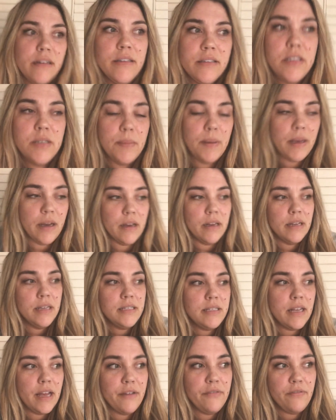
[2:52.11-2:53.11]
to be
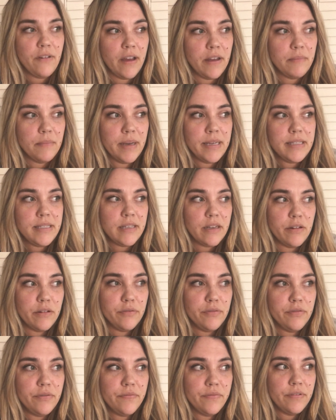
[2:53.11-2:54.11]
honest, I find myself
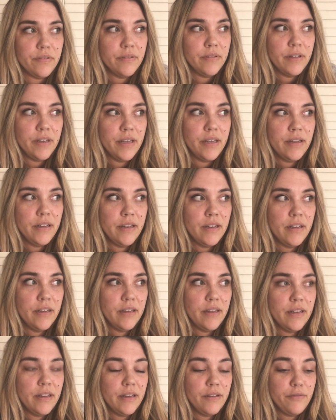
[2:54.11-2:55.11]

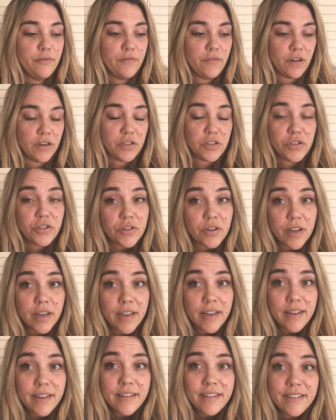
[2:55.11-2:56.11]

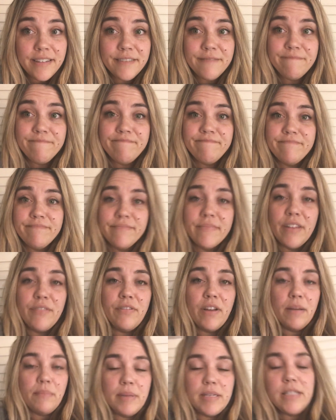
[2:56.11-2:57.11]
frustrated. I
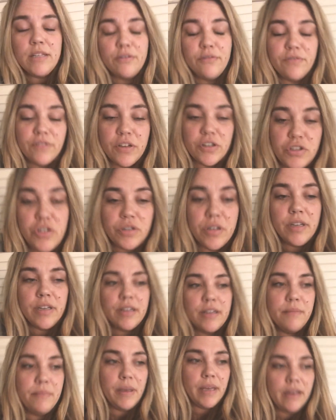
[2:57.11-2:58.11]
find myself
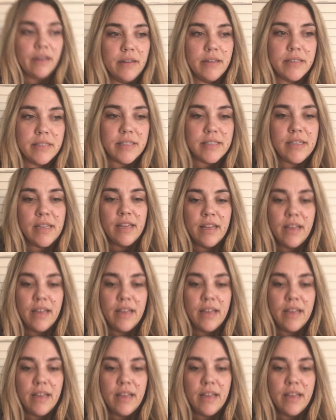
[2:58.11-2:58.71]
frustrated because